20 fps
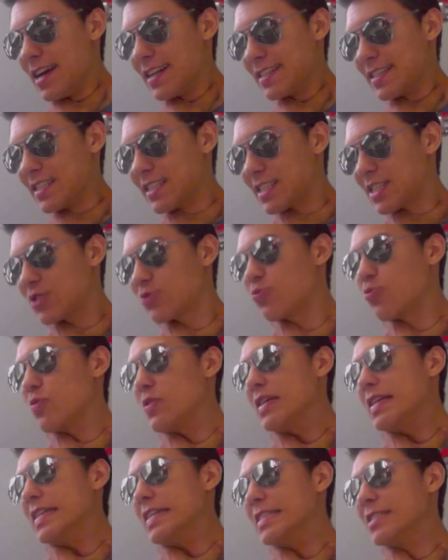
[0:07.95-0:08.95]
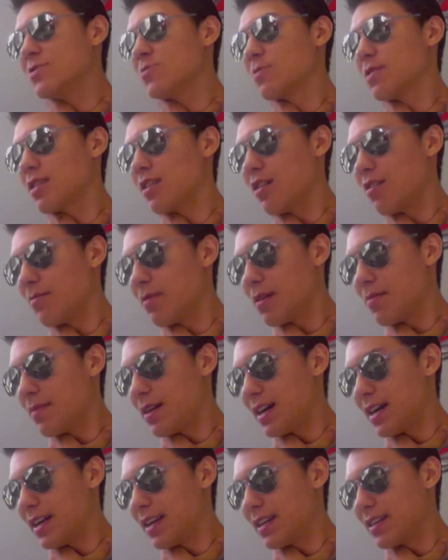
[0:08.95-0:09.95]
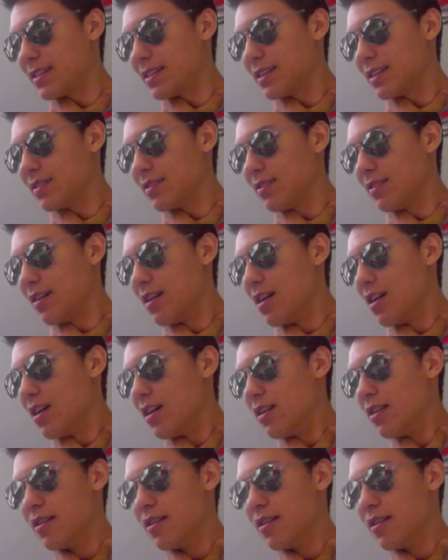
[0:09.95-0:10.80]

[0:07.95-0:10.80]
and squeezed with all my might until